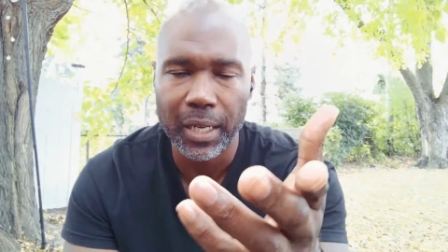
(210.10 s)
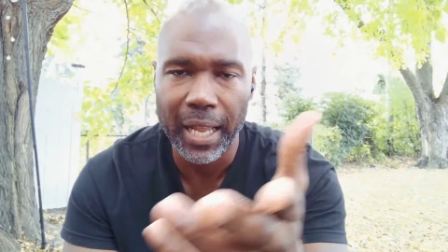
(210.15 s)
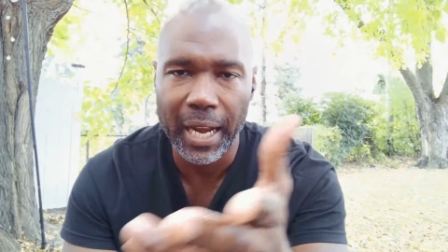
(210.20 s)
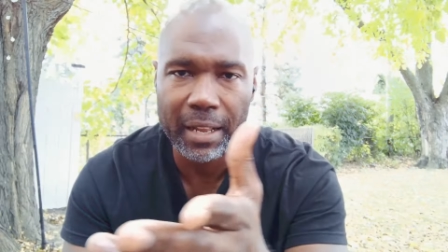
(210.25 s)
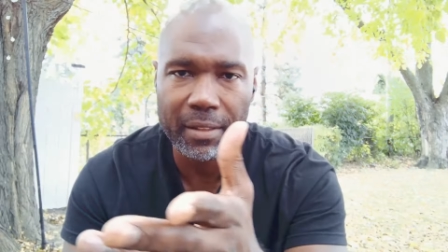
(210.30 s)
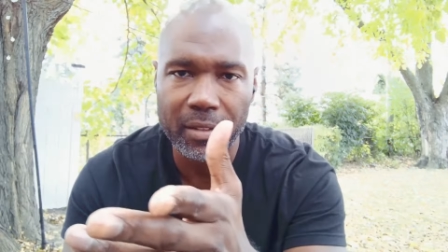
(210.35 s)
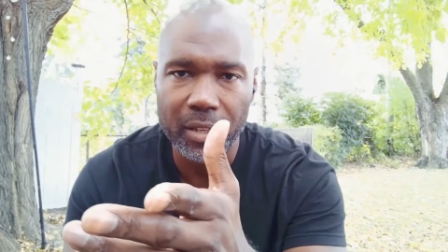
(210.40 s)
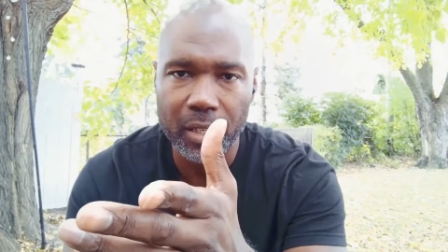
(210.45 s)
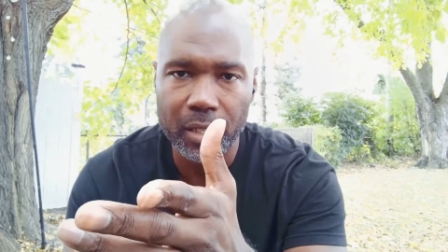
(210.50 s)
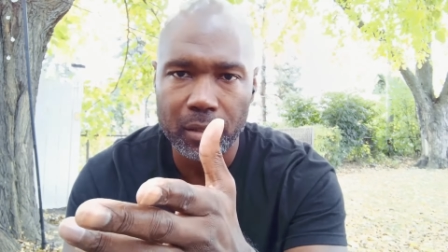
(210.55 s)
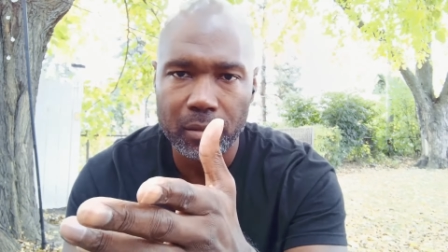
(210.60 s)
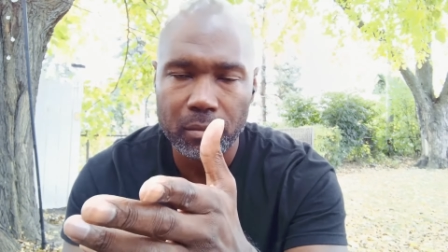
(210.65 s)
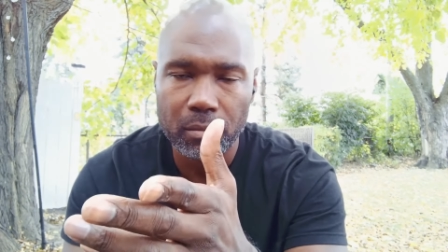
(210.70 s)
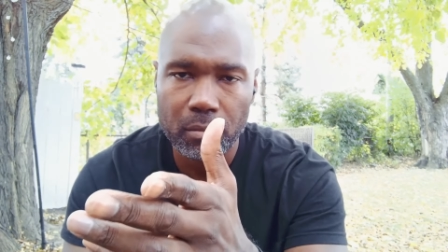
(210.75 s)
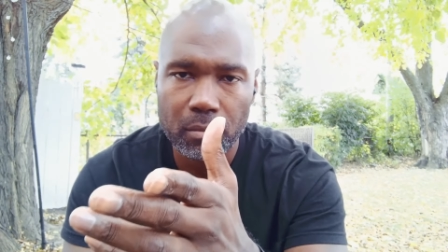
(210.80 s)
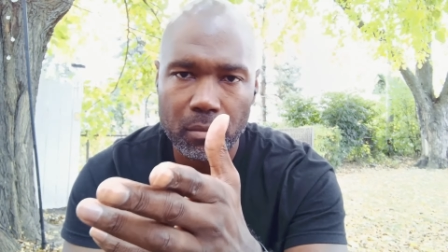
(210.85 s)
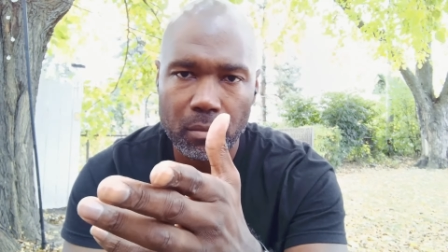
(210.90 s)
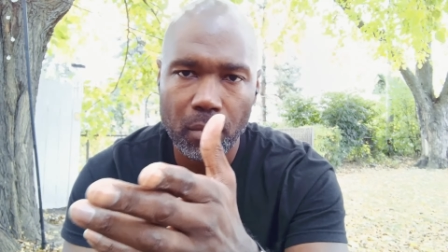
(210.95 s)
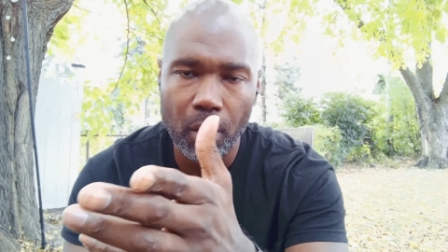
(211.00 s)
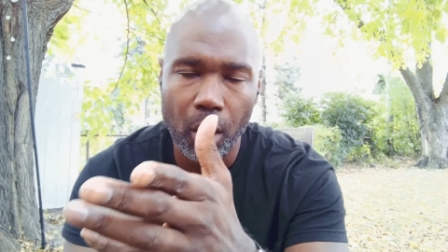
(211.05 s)
lot of the
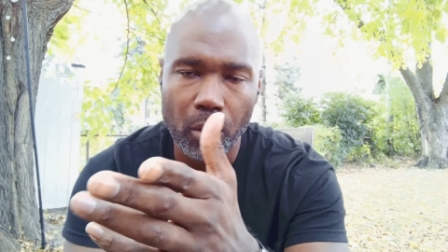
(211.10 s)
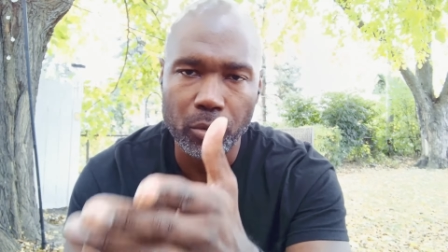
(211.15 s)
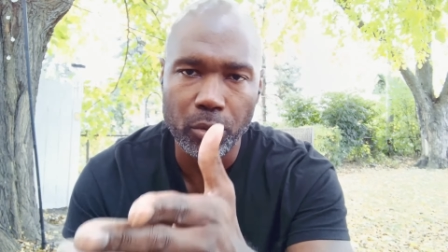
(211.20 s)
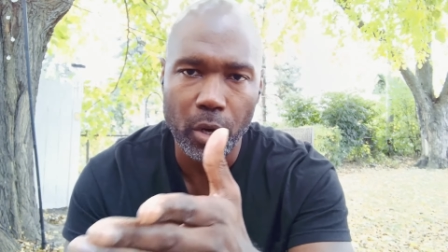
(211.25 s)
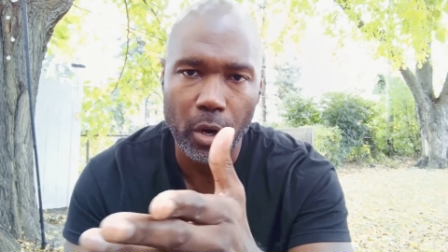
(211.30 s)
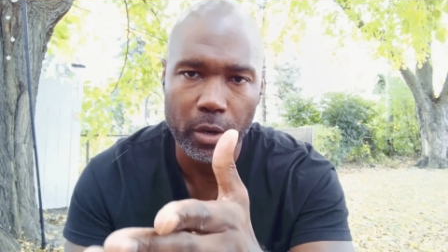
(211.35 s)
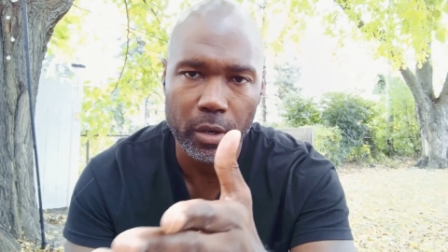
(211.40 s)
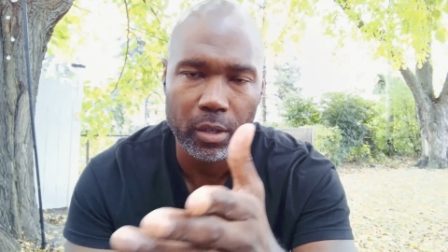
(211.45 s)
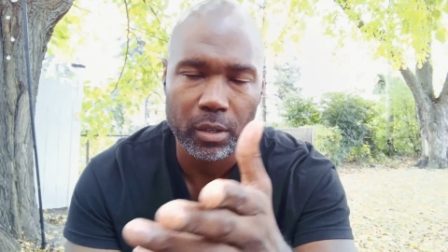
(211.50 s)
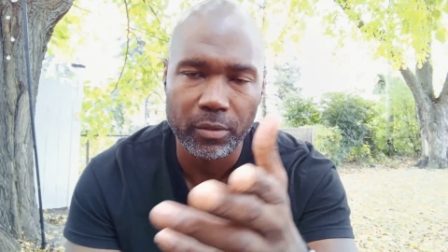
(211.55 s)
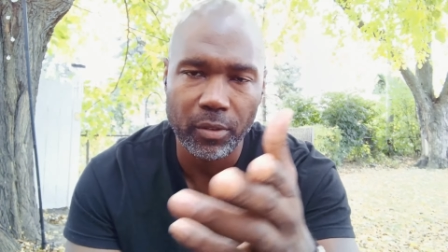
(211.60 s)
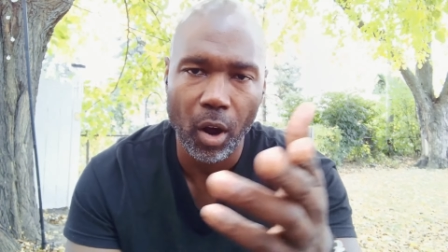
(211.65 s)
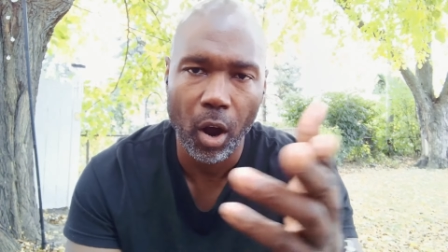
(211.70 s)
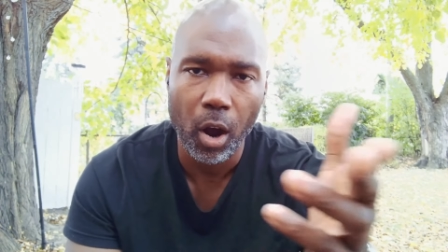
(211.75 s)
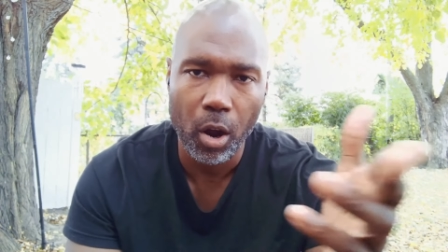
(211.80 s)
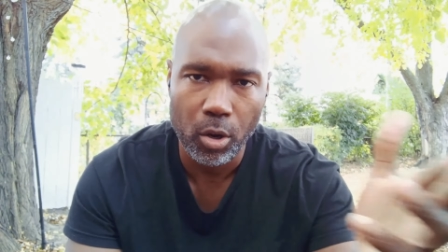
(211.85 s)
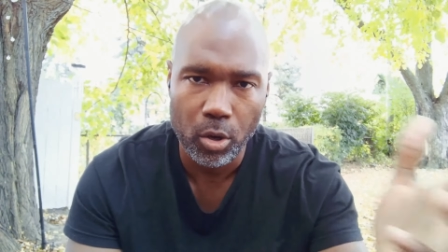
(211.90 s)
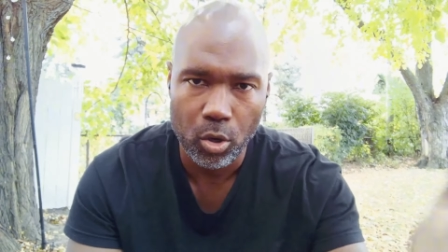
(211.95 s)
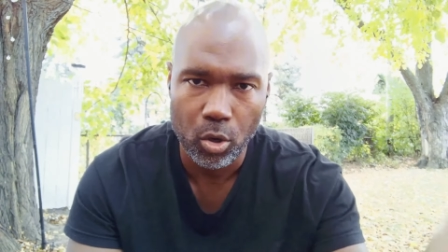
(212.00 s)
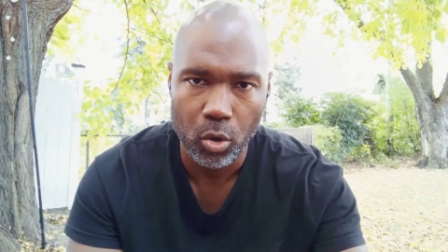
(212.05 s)
alternative
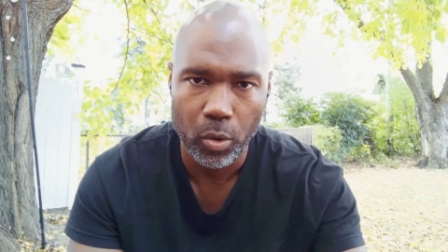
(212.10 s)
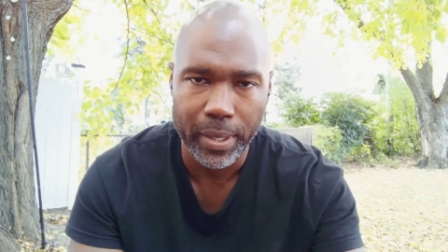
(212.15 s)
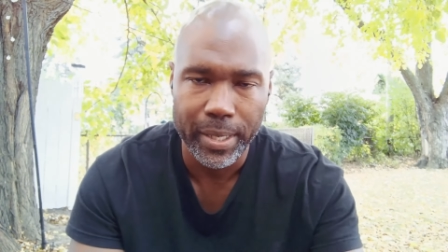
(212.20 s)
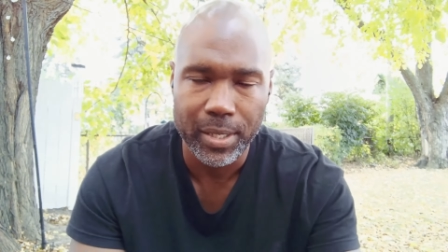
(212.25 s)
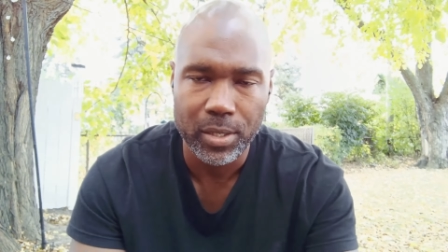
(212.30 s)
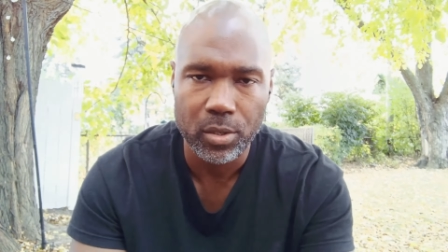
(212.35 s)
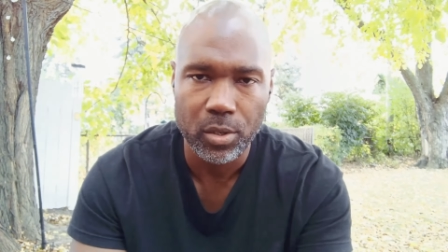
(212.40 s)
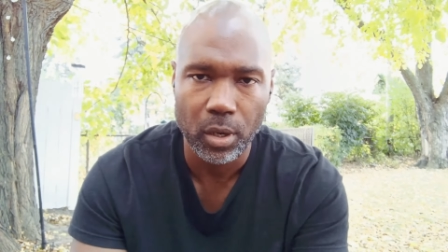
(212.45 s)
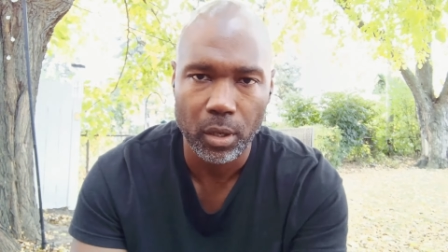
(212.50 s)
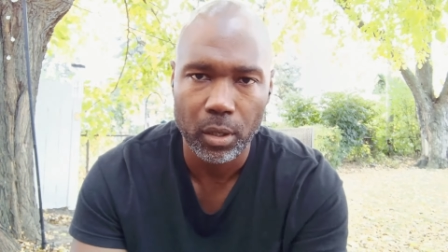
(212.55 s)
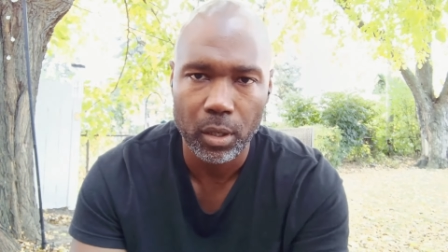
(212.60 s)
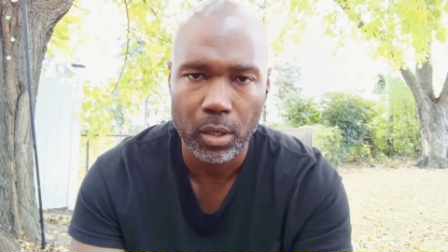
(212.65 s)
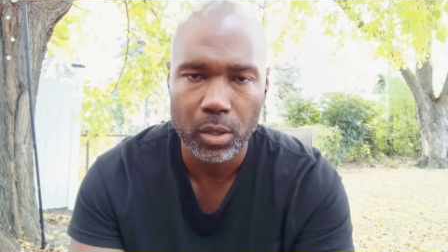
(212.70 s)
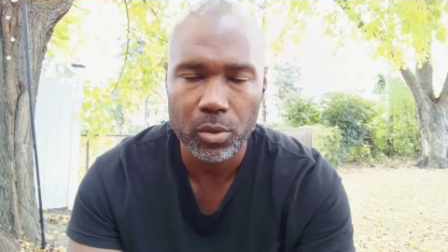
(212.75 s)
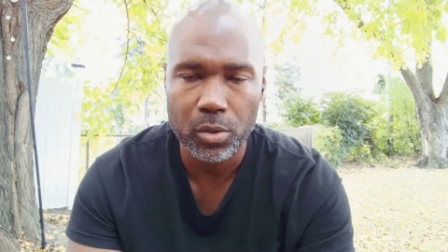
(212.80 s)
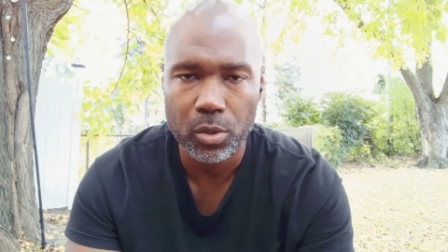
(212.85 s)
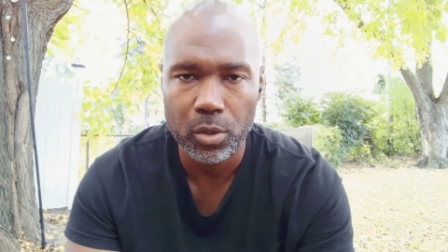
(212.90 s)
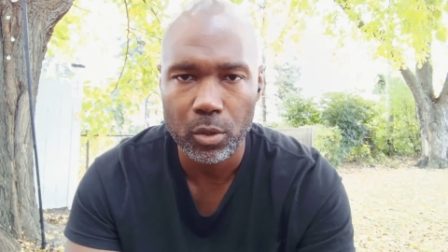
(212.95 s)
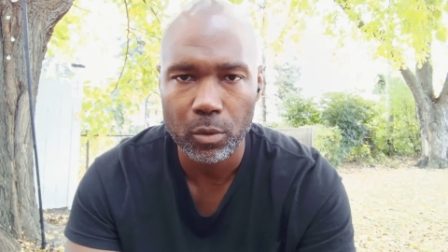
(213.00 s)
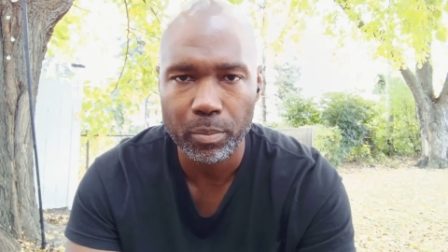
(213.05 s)
altcoins are
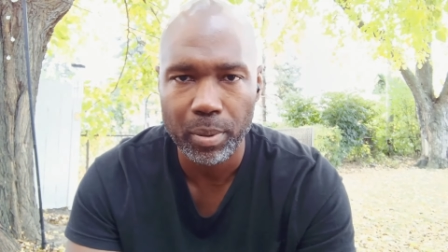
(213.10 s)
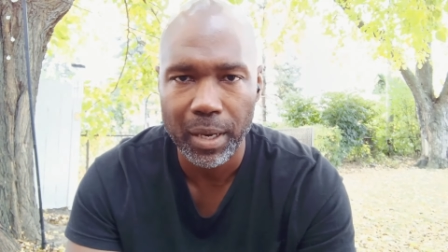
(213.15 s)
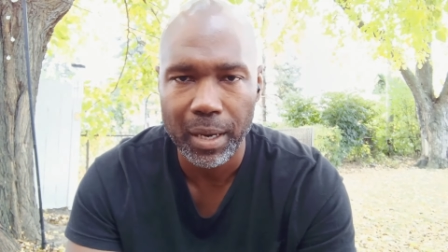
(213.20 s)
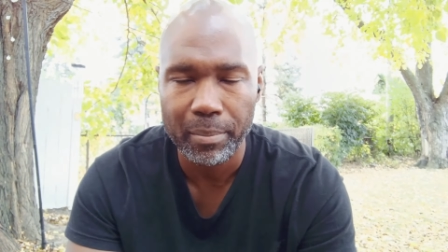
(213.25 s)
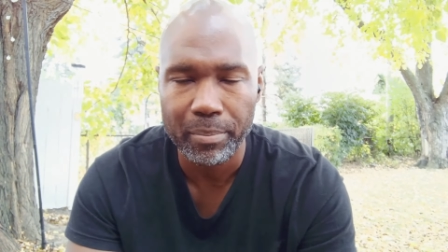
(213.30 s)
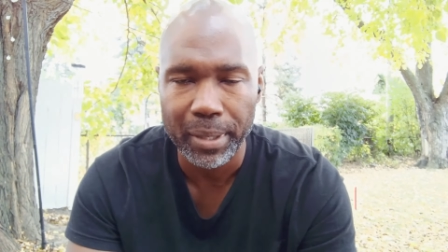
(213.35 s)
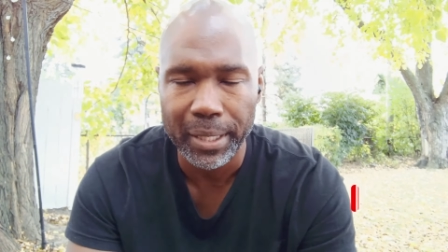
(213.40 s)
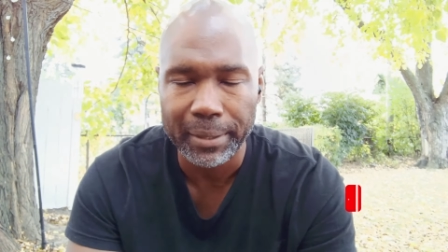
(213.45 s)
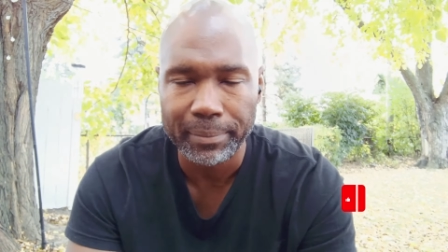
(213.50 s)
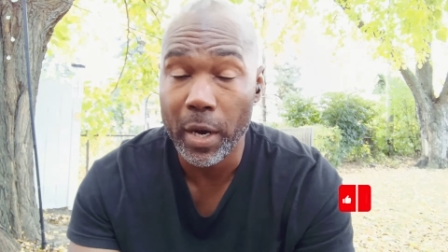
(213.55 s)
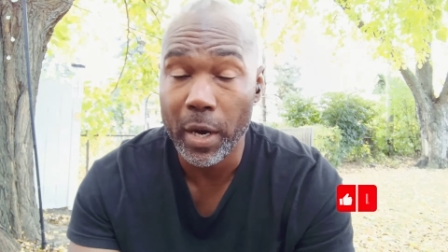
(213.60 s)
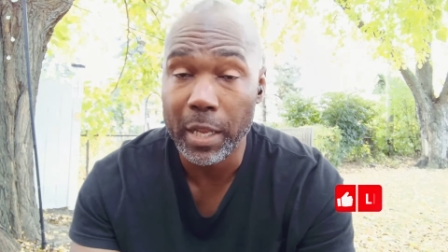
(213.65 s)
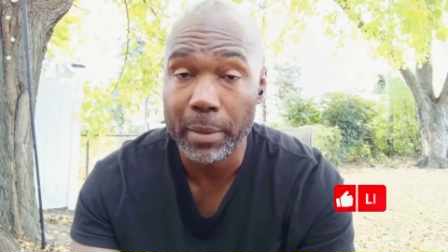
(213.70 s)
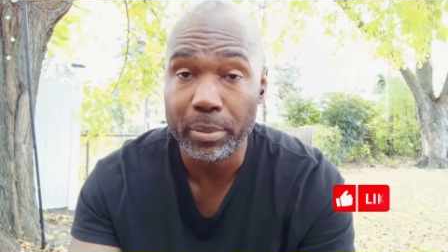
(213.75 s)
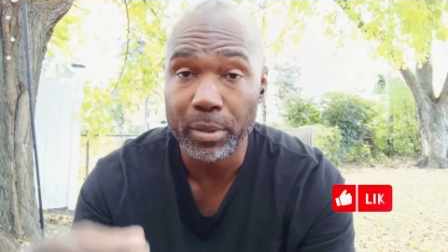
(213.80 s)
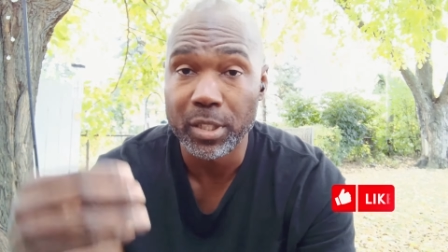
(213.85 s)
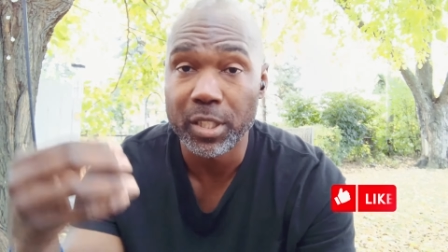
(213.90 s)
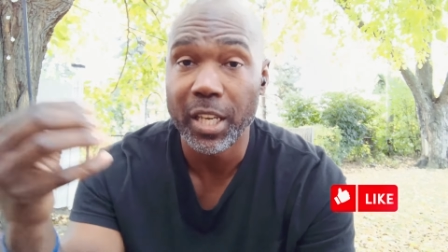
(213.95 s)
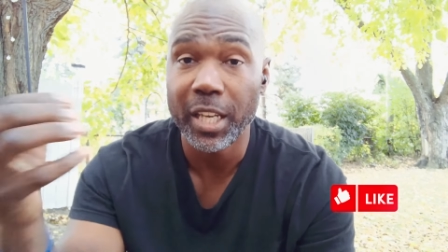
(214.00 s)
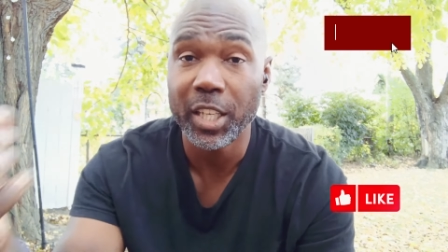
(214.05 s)
also pumping, one in
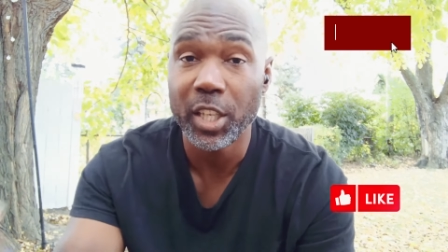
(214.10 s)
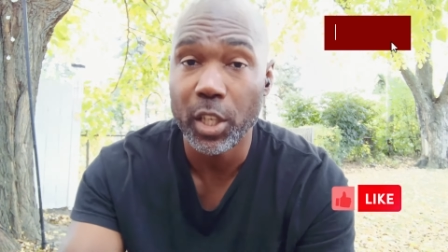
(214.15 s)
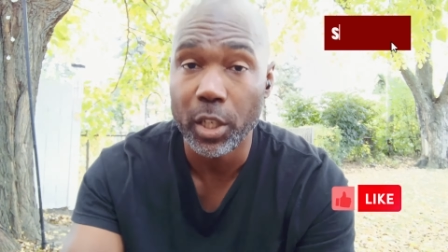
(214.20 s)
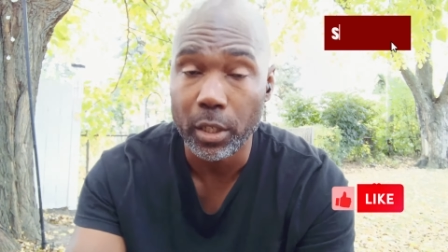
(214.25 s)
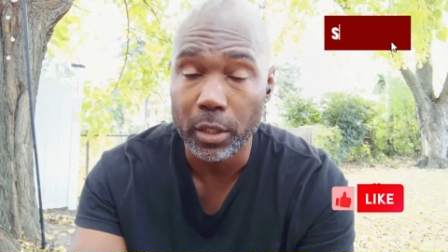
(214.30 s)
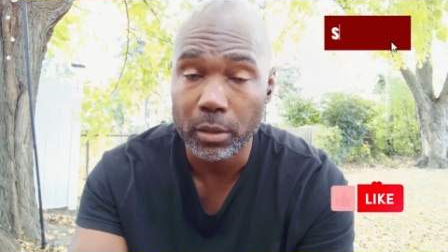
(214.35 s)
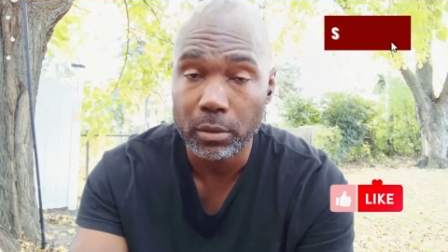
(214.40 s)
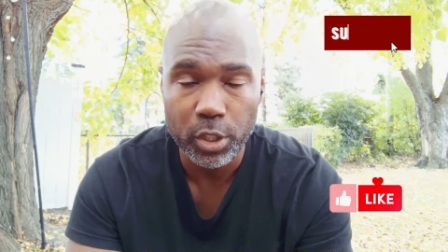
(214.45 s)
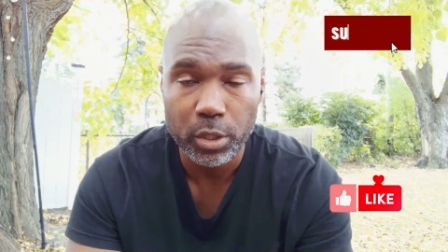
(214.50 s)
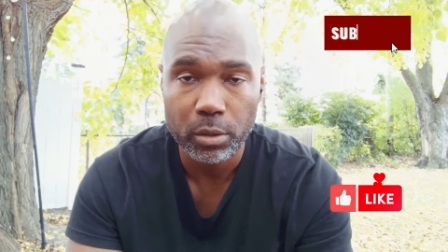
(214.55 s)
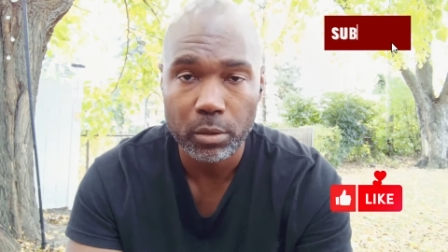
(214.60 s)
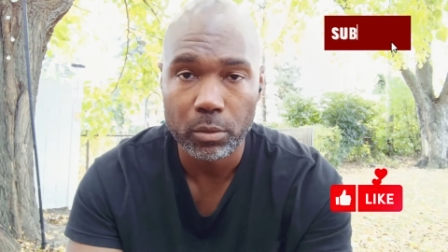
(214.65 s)
particular,